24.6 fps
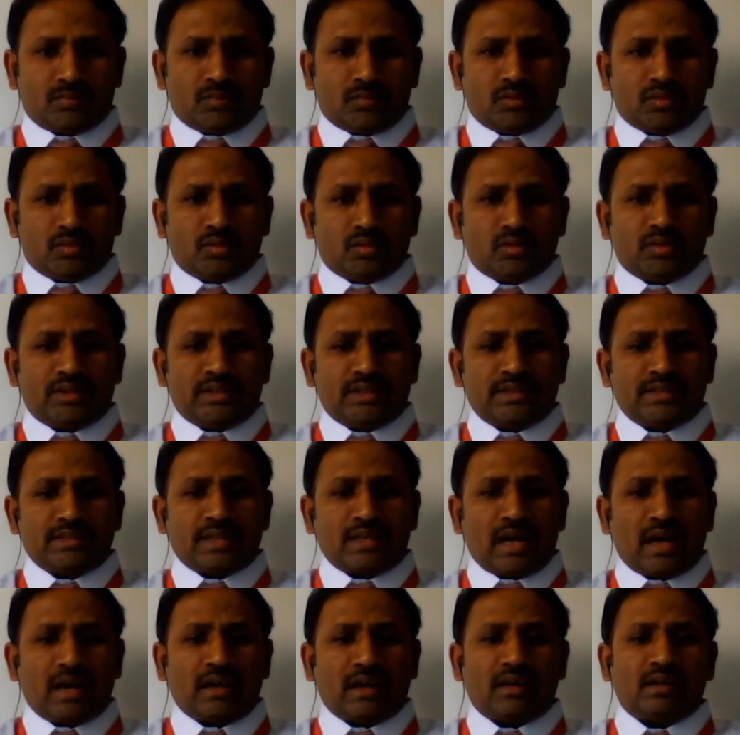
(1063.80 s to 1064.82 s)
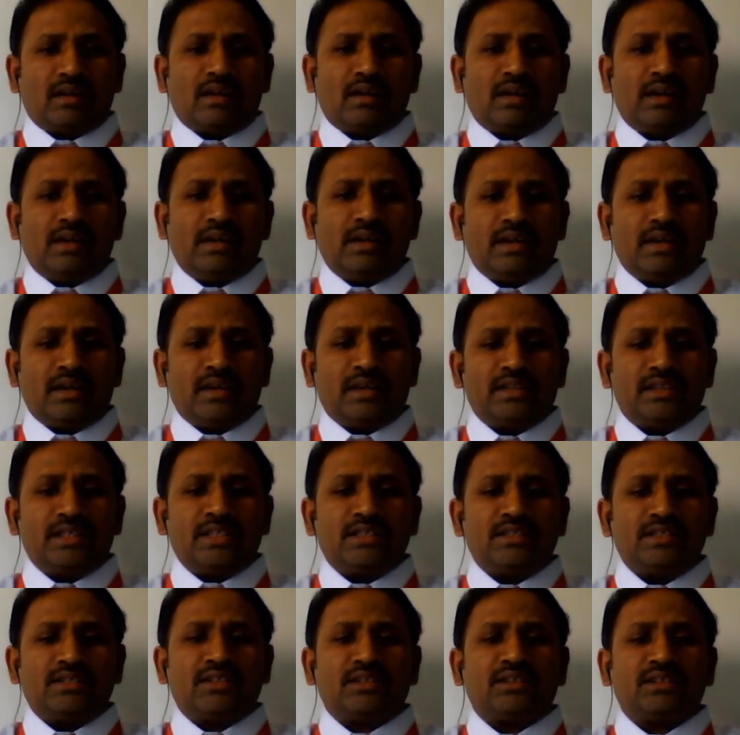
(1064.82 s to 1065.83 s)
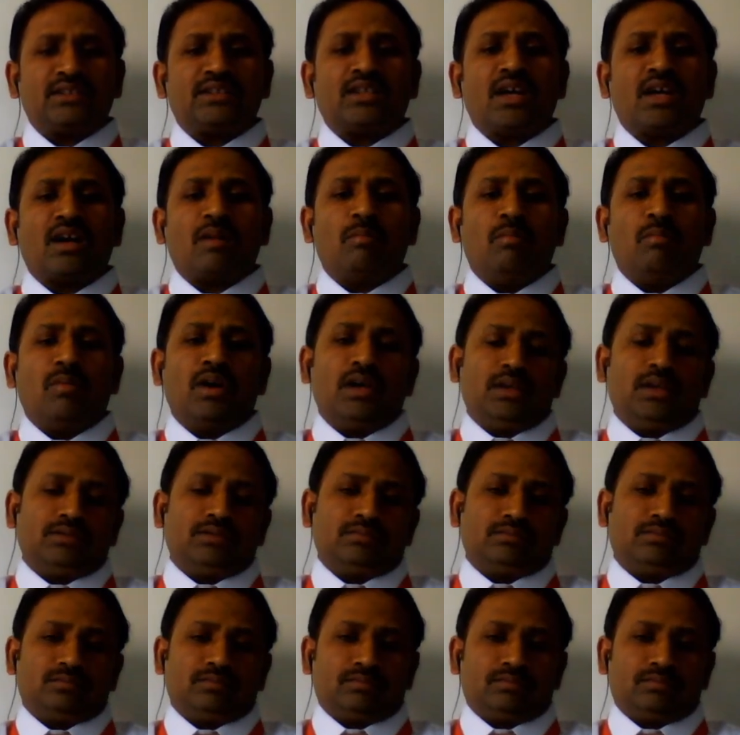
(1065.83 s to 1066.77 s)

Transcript: So these are under these thermal